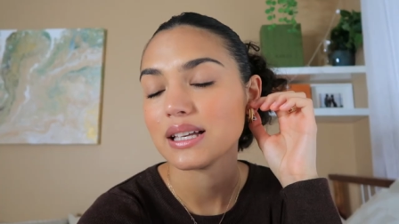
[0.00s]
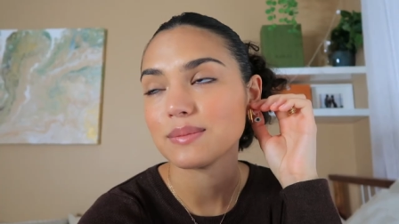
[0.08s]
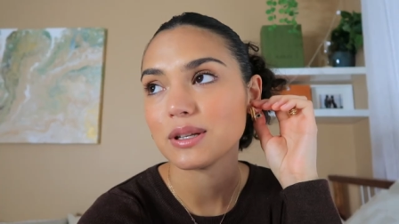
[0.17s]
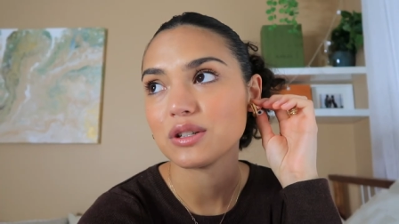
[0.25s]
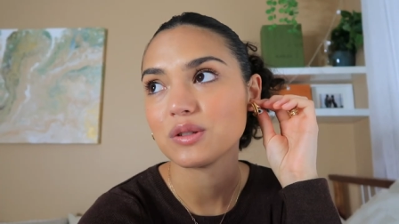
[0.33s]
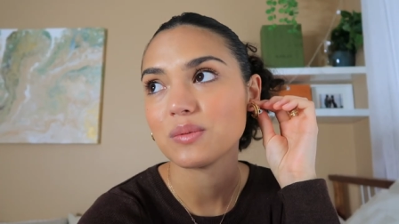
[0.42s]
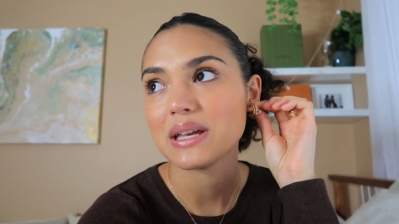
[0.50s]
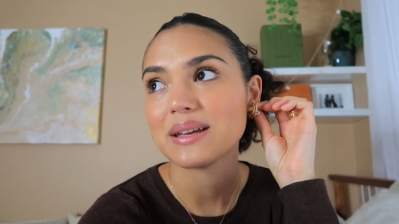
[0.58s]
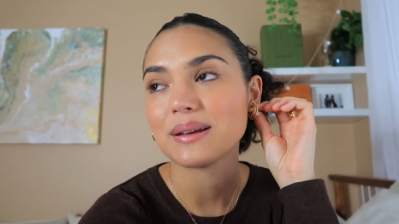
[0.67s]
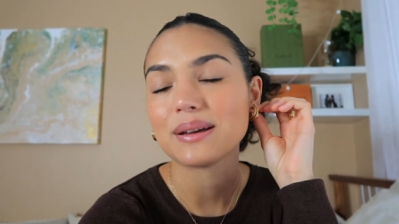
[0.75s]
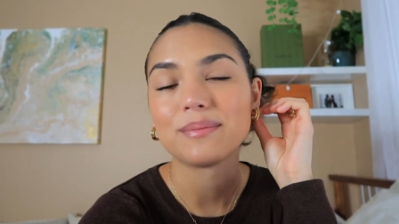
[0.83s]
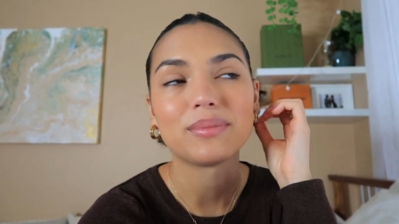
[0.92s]
As much as we
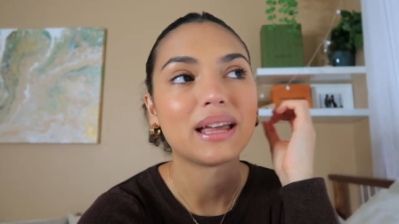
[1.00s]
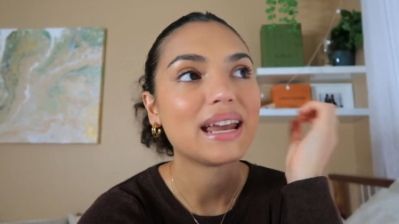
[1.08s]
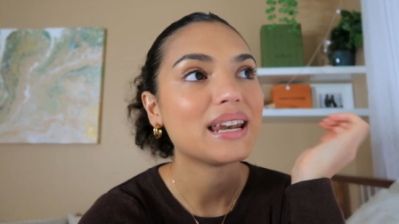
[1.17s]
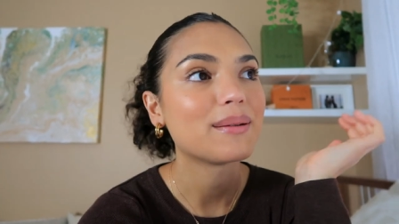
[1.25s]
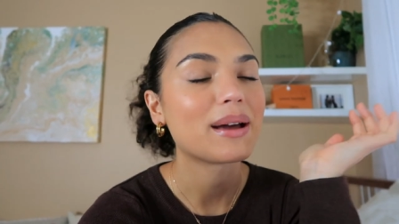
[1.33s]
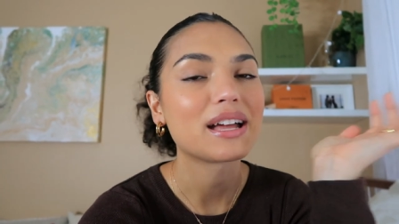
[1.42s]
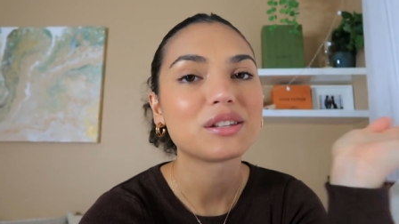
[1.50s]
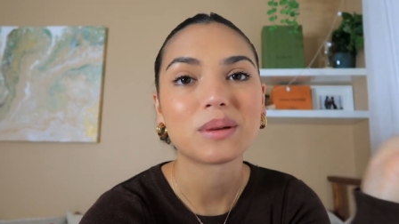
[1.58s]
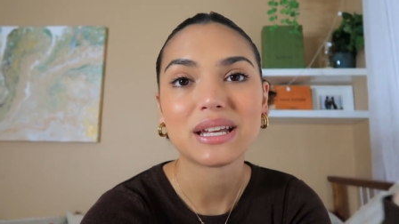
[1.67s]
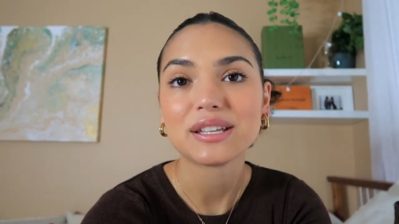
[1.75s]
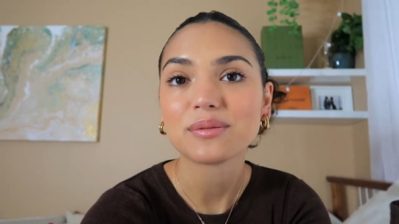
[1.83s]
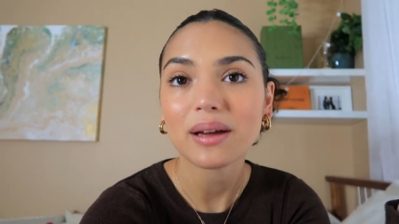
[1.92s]
can complain about
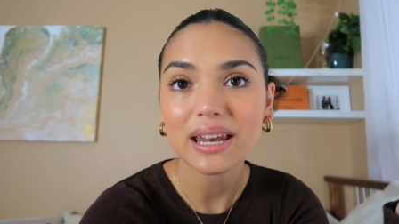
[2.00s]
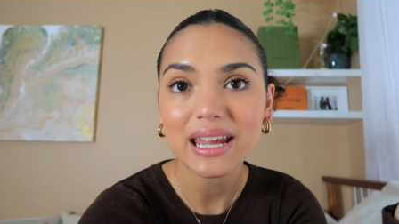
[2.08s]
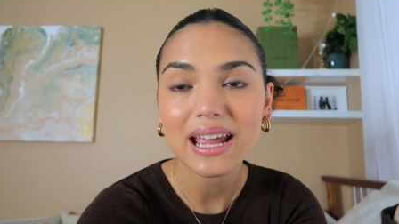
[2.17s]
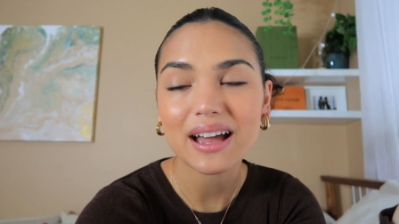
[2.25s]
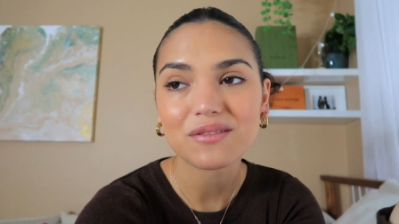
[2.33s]
2020,